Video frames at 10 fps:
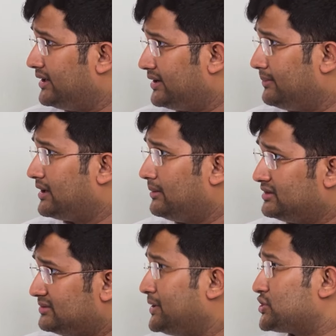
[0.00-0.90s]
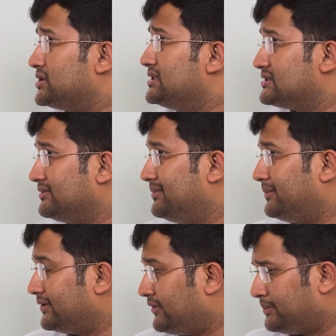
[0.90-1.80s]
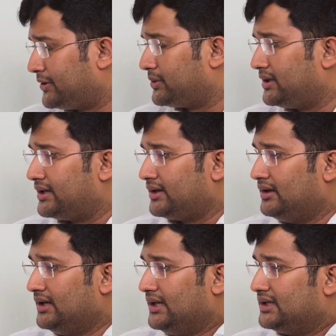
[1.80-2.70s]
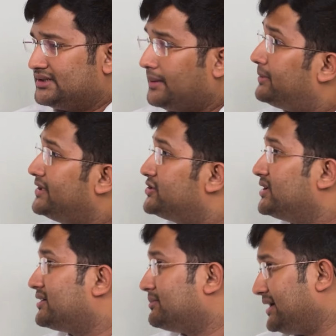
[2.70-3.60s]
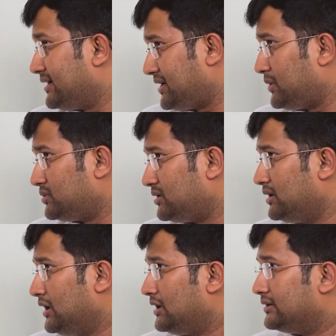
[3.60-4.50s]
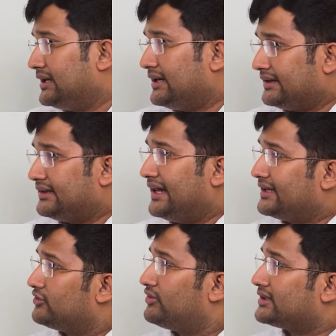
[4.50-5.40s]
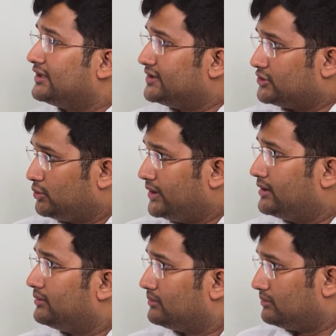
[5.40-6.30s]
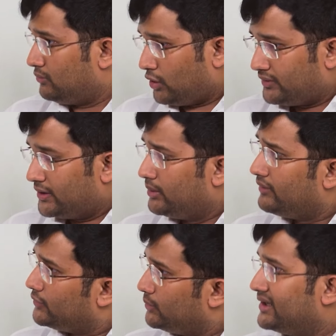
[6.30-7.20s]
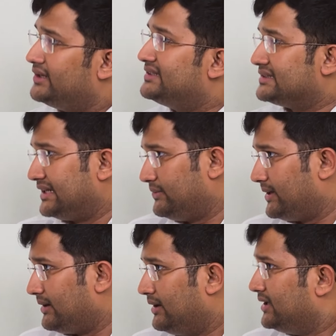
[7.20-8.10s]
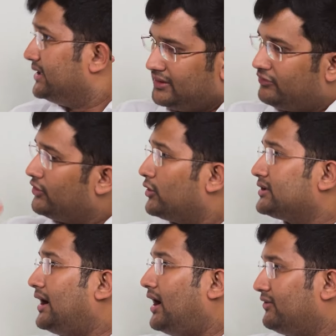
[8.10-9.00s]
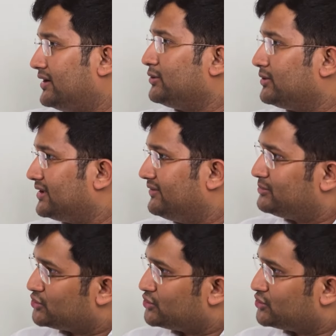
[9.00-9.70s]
area, becoming specialists in one particular area, is appreciated by a crowd. They like the fact that we are doing what we are doing, we're doing it decently well. If you're not the Harvard over there, I'm